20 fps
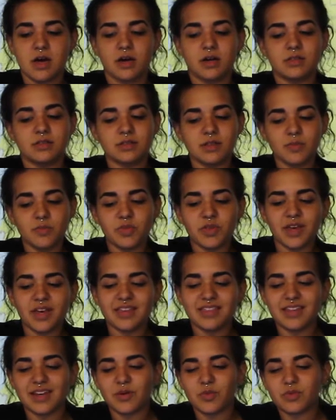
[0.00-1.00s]
Some
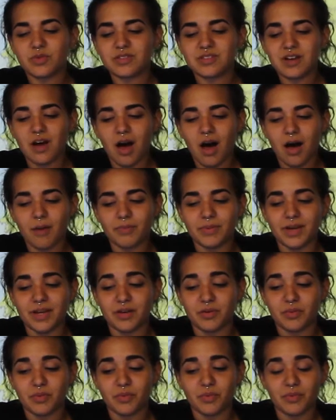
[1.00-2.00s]
think that it was
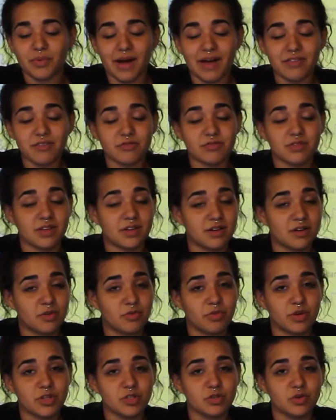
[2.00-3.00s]
copied rather than an
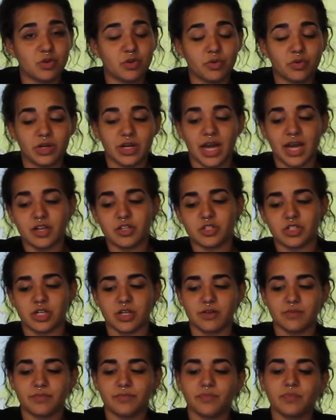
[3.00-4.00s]
original creation.
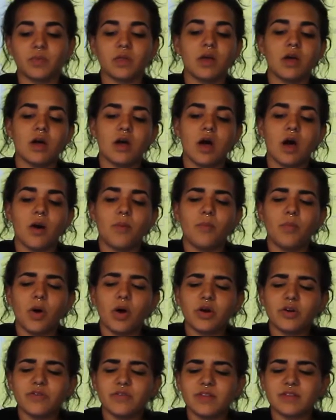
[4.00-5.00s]

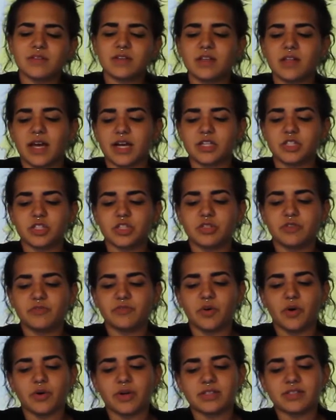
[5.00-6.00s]
Part of this collection
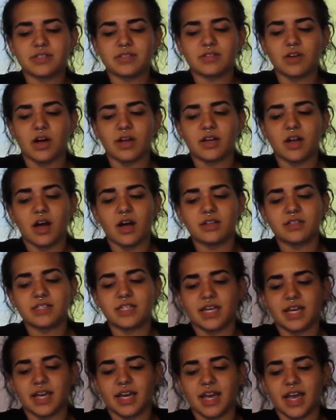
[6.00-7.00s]
focuses on
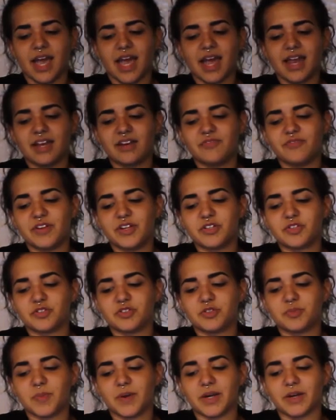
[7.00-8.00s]
hunting and it features
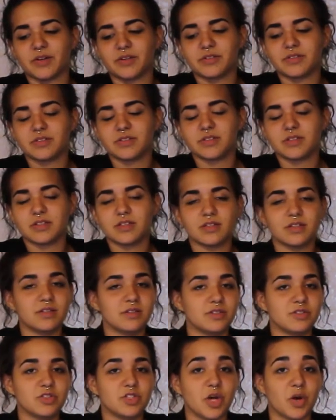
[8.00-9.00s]
spears,
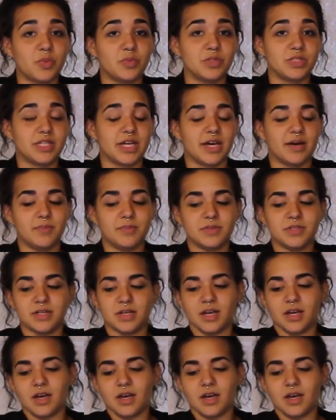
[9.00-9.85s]
stone-tipped.